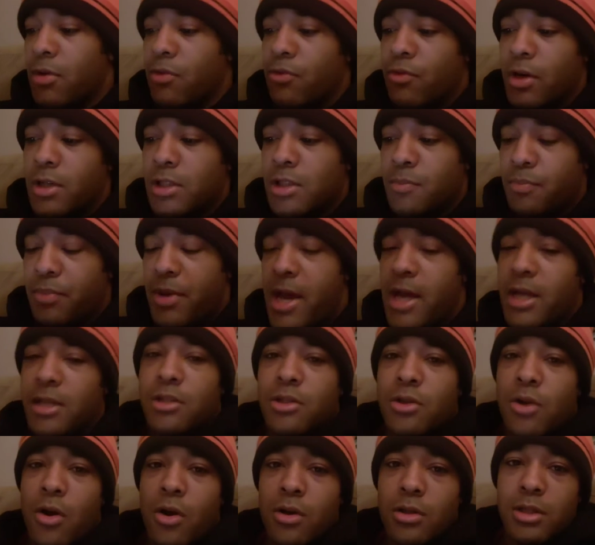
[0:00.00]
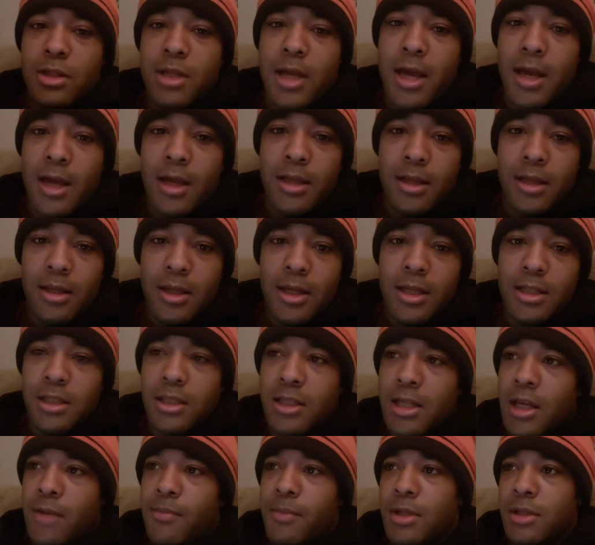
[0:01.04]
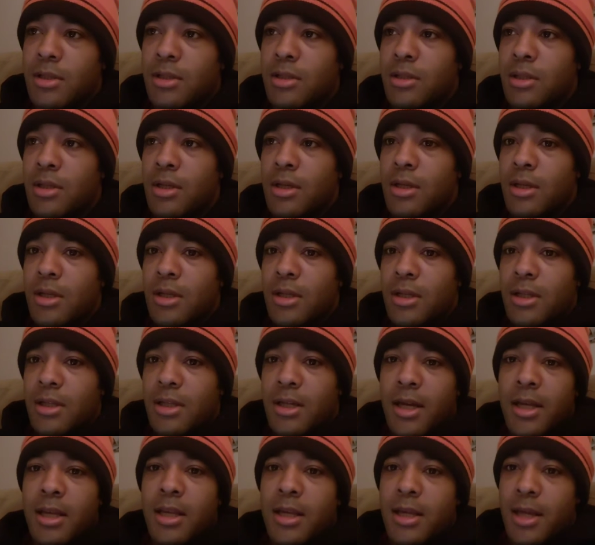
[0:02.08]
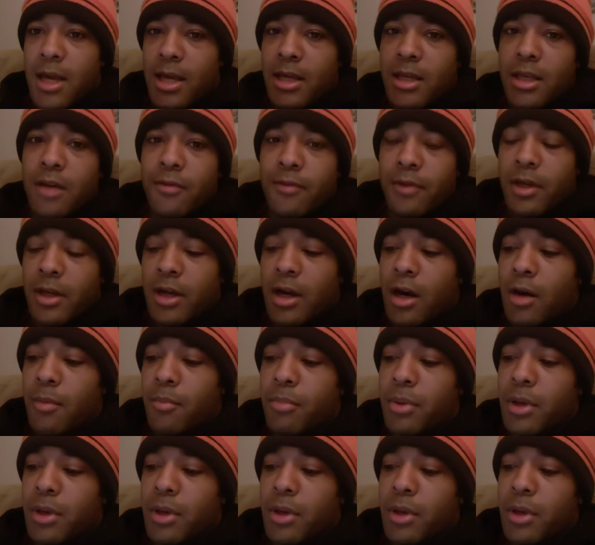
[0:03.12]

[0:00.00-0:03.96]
rushing pass yards that each team is getting and giving up.